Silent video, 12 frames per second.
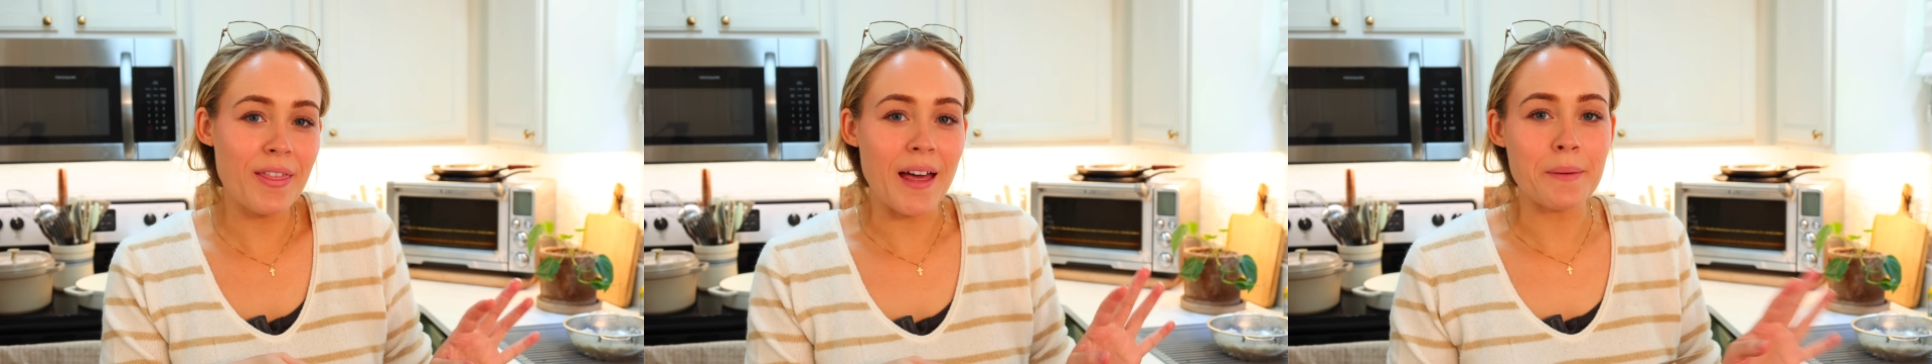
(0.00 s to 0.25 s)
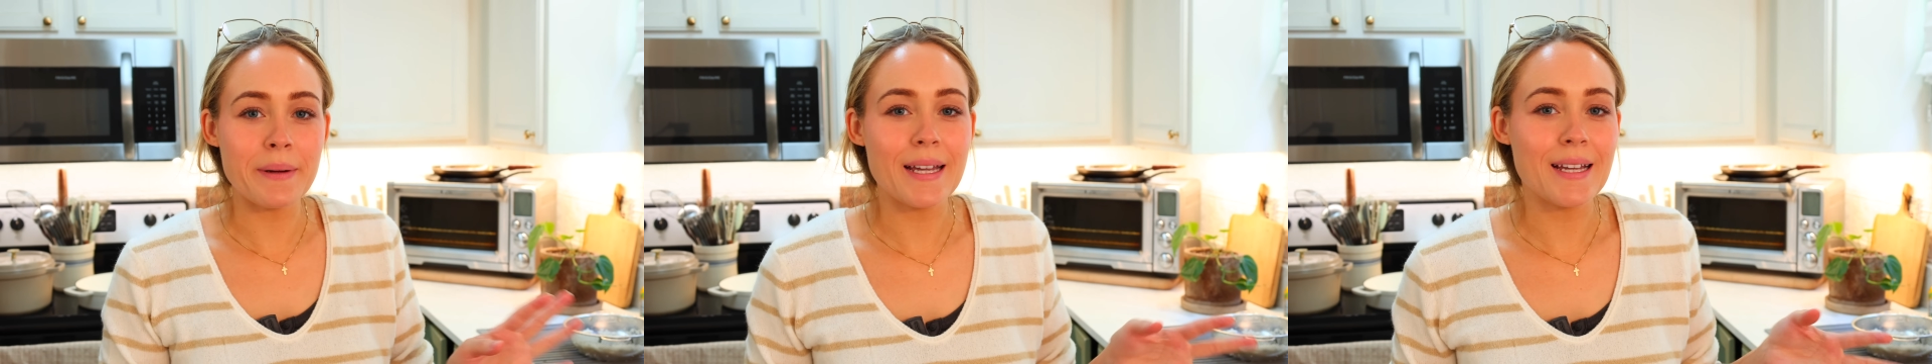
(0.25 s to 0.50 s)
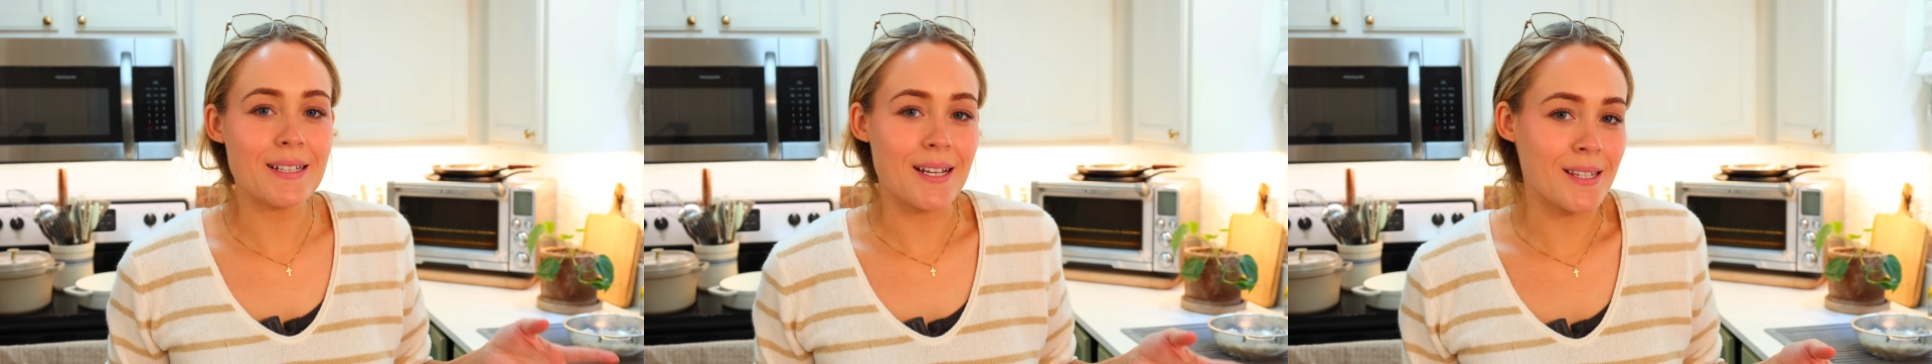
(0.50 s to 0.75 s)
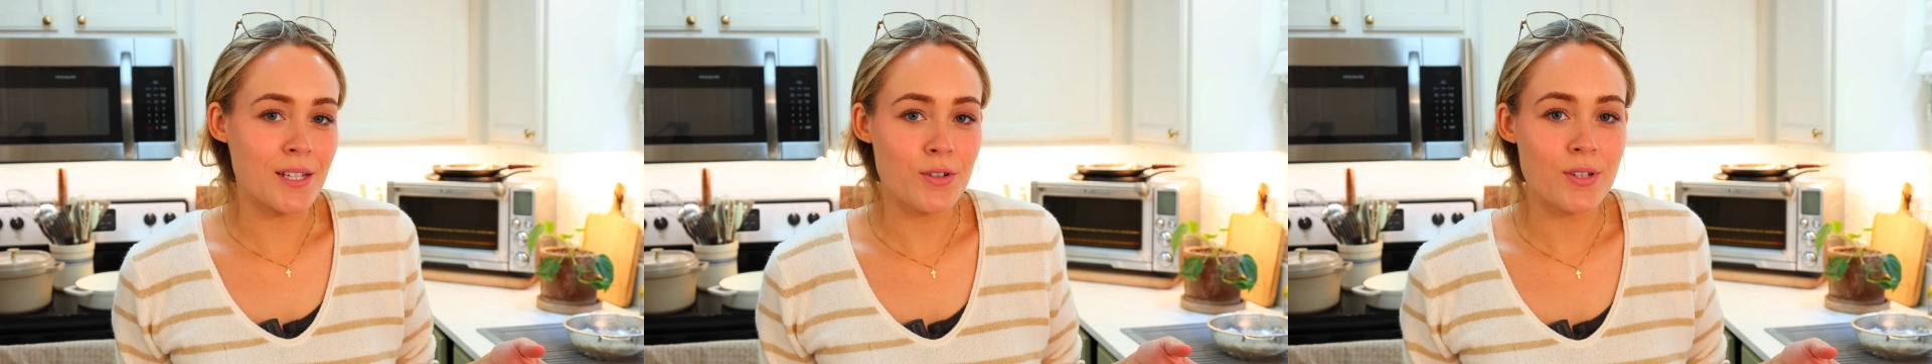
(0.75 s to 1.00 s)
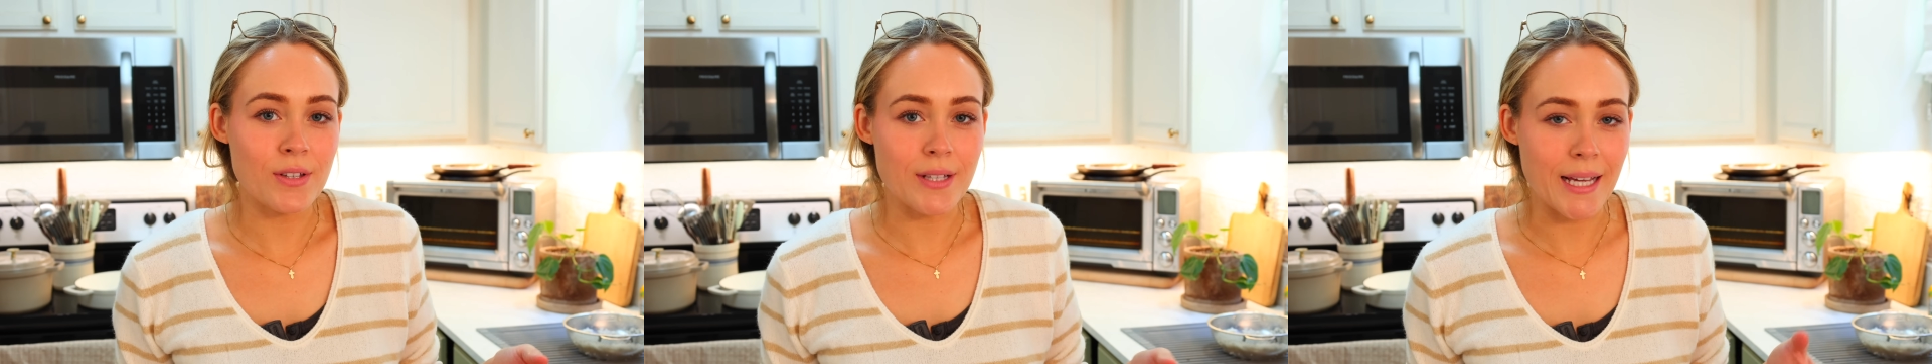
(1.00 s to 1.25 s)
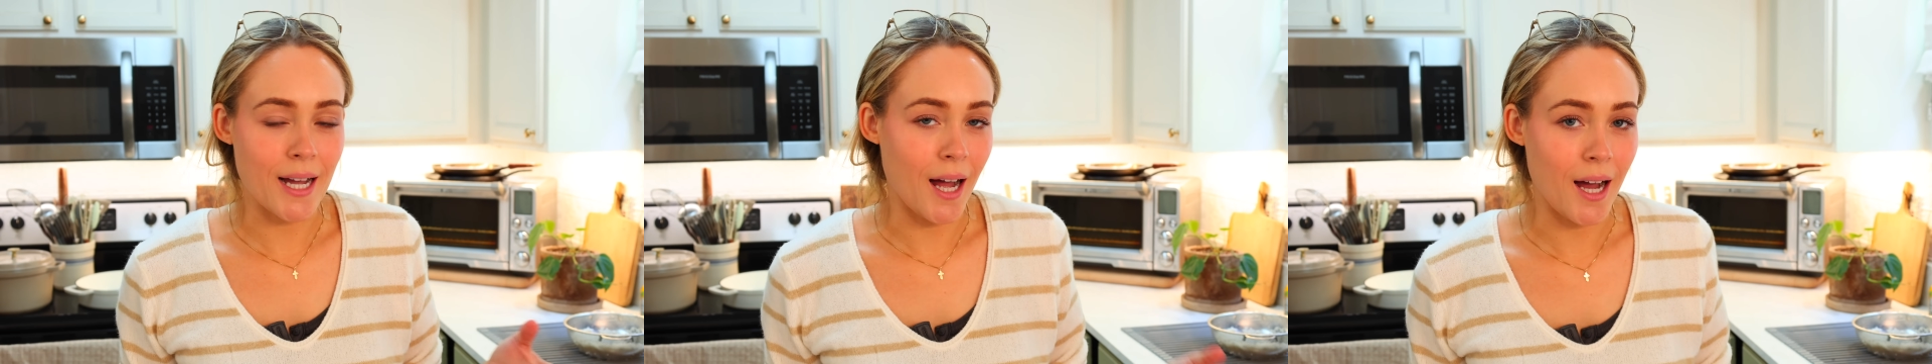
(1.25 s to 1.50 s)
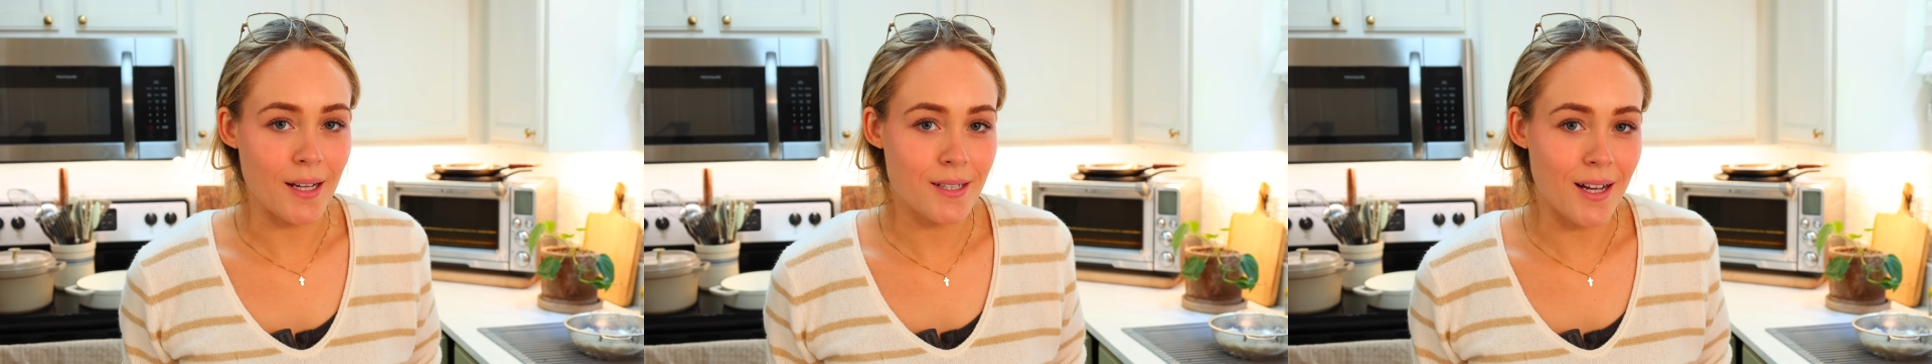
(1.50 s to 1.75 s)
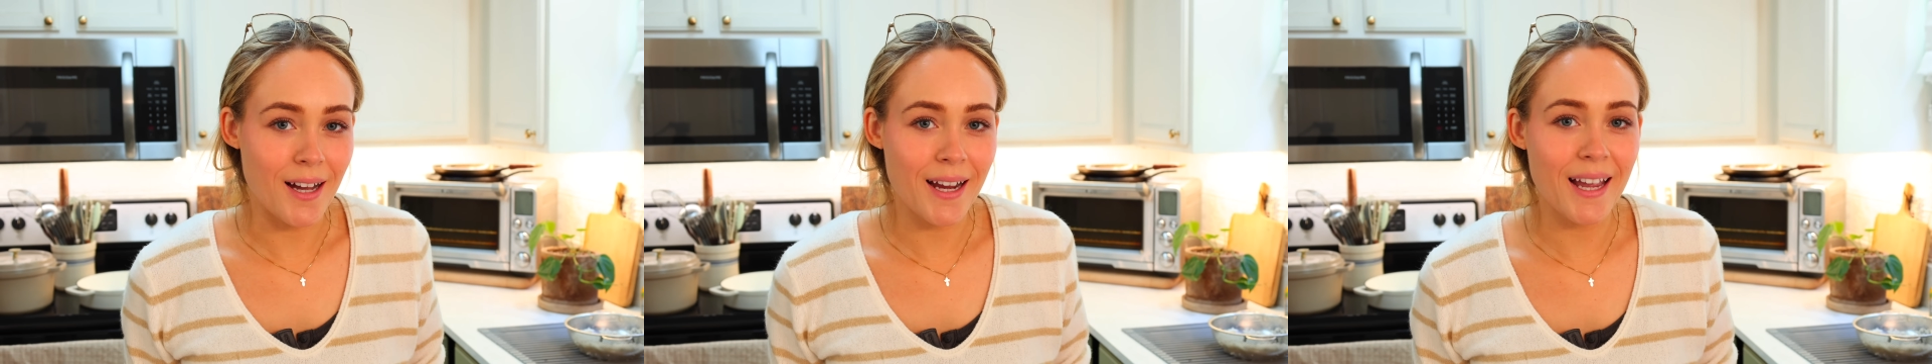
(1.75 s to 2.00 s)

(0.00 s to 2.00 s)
that way it doesn't just look like a hot dog,